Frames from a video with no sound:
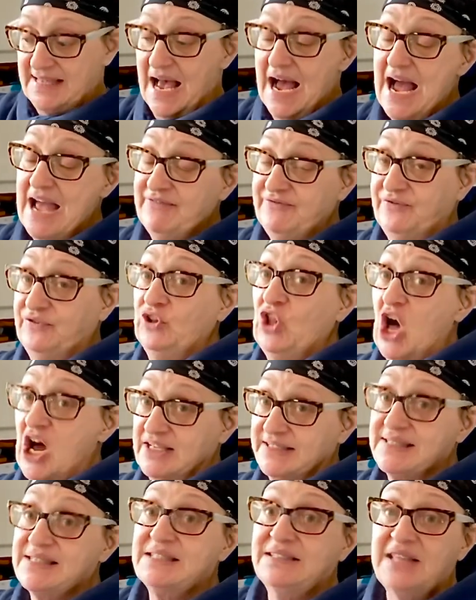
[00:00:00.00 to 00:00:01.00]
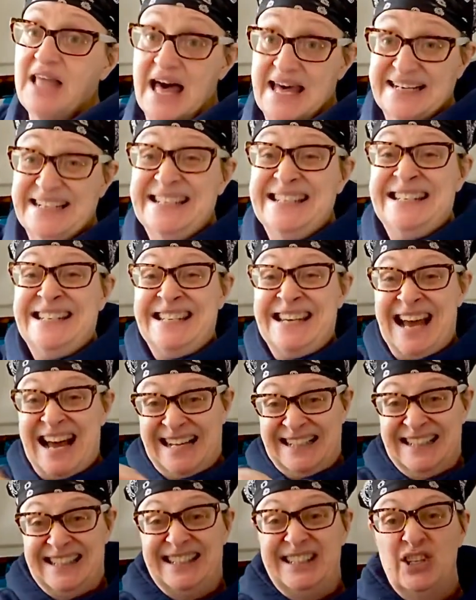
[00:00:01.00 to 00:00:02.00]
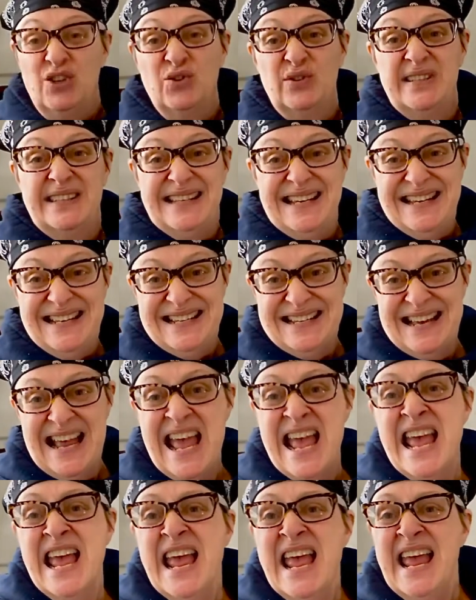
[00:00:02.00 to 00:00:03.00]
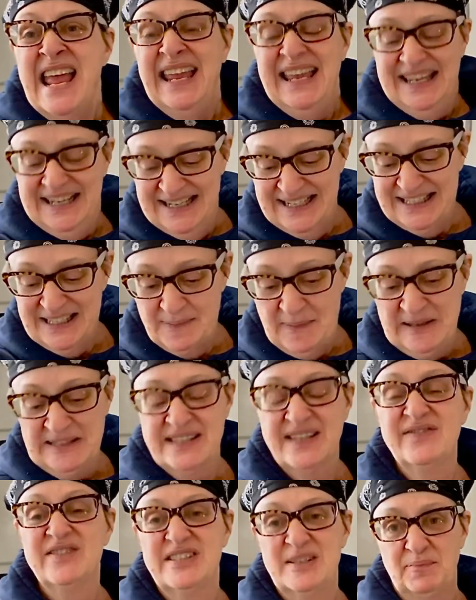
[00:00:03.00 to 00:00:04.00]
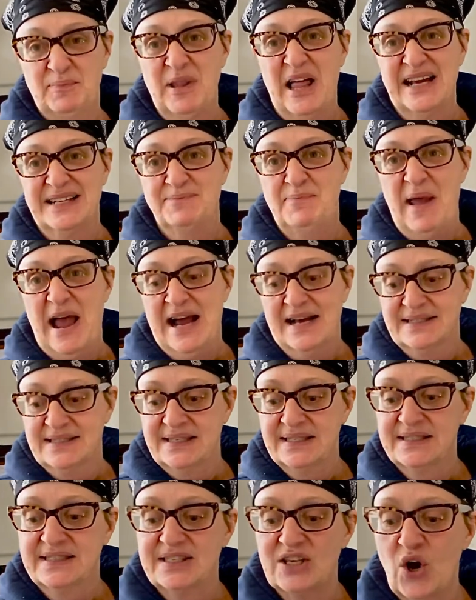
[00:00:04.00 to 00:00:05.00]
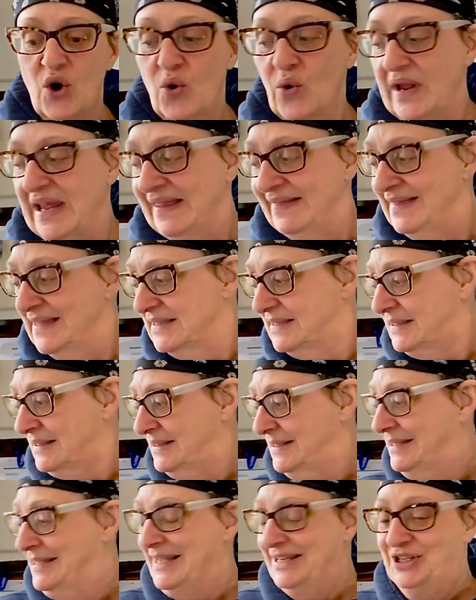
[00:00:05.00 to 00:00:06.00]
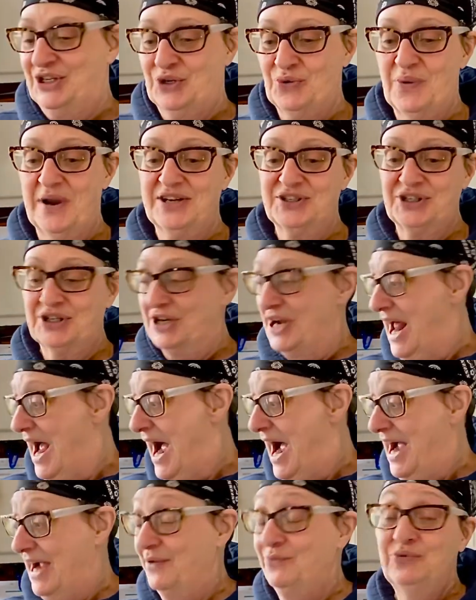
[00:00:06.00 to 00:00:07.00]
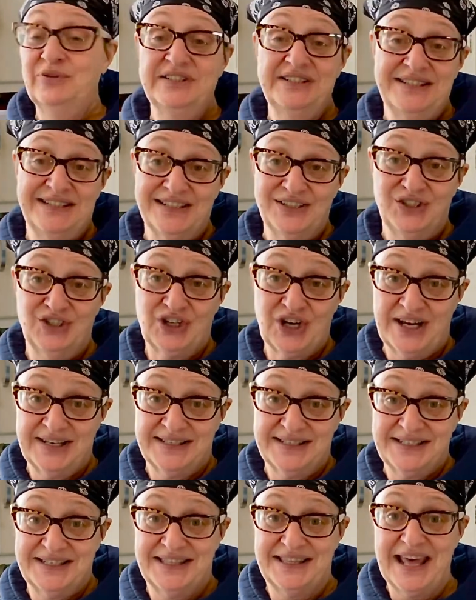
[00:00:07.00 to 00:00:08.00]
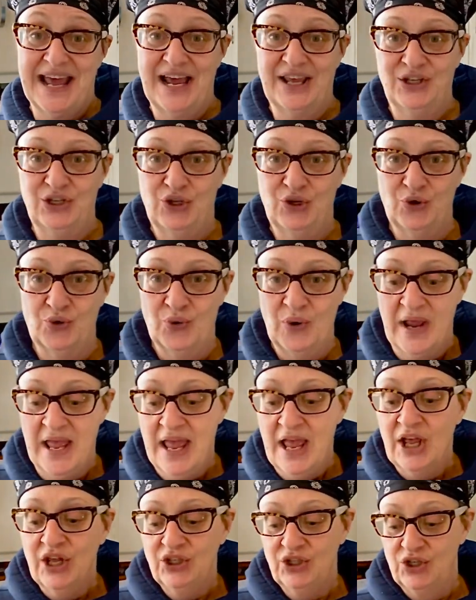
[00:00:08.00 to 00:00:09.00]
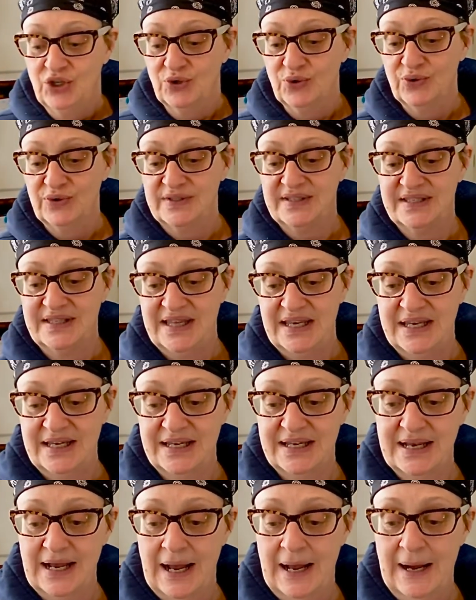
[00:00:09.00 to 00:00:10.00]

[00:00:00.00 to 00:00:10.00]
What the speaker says: I've lost a lot of nuts using inexpensive Ziploc bags. So in this situation, I would suggest that you use the